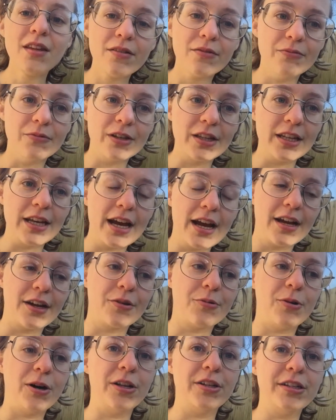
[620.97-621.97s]
really high
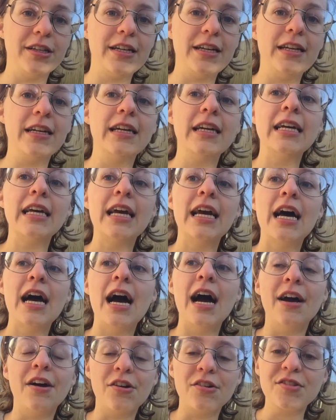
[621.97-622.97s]
quality.
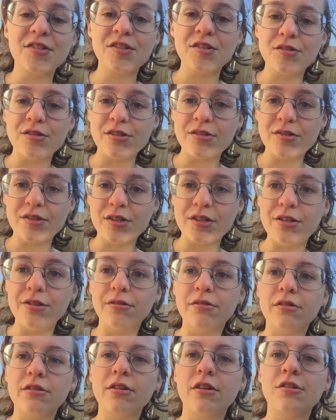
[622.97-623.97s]
I also use the
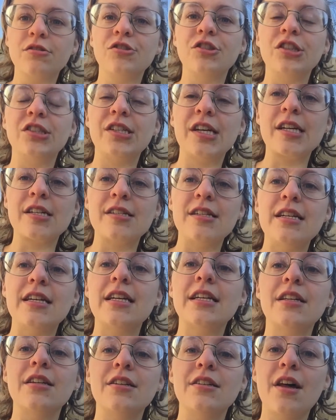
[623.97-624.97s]
hugelkultur technique
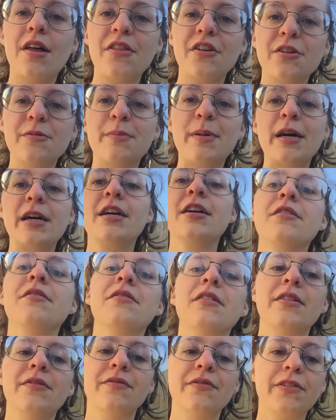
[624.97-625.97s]
in another bed
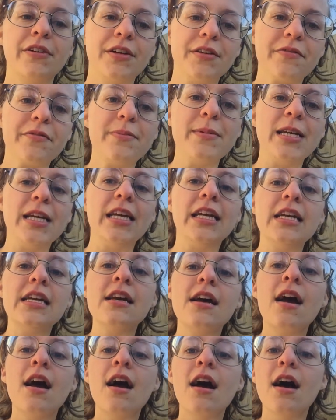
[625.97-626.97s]
in front of me
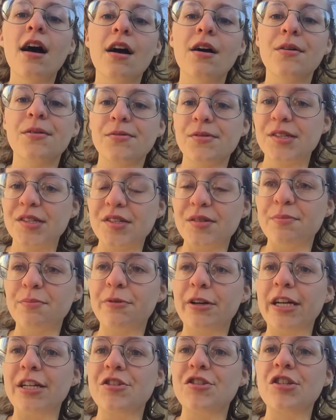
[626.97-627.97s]
with some
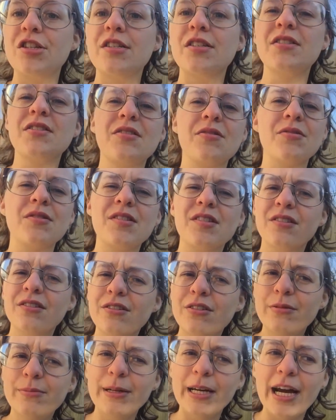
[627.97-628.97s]
branches, so it's a
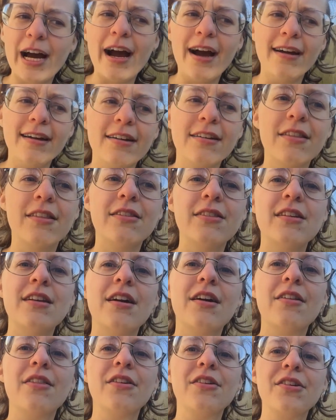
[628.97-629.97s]
little bit higher than the
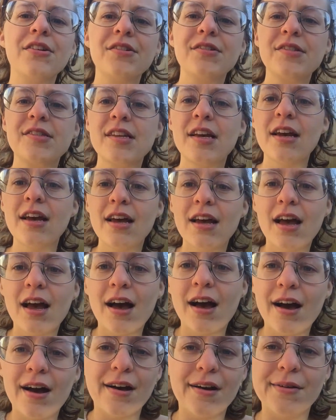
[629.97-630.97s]
others,
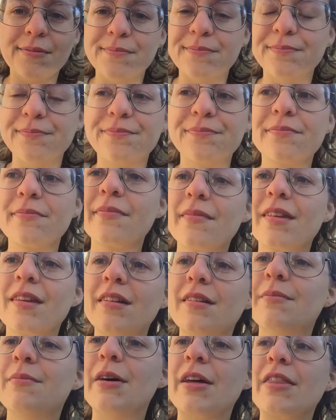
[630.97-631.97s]

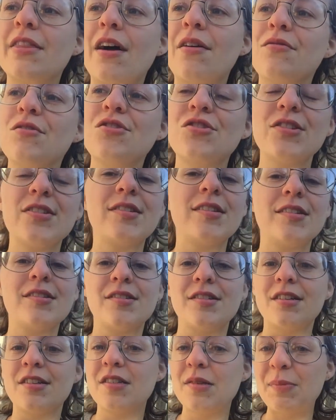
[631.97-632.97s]
but that was just as
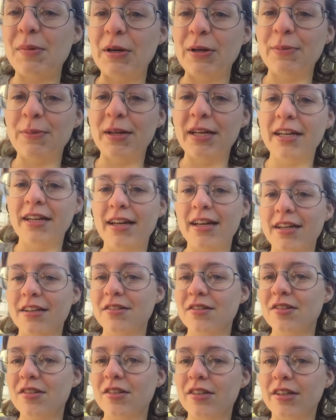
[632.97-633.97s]
an experiment
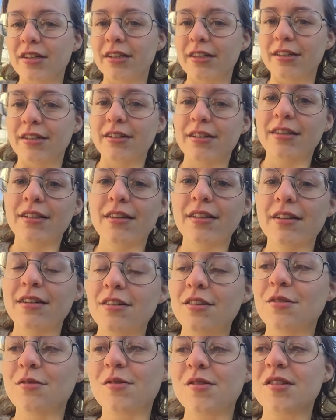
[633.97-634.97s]
and to
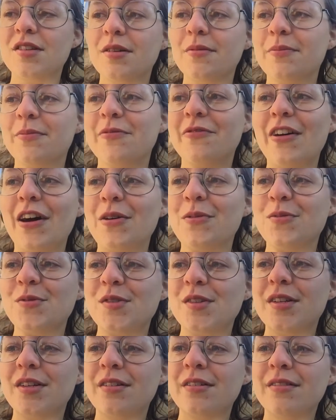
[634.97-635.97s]
use some
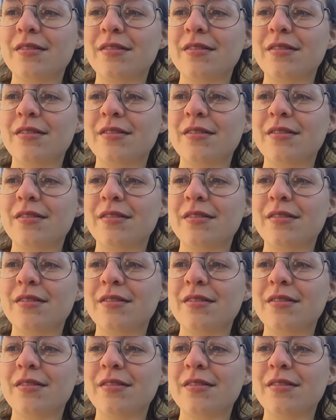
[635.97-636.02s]
found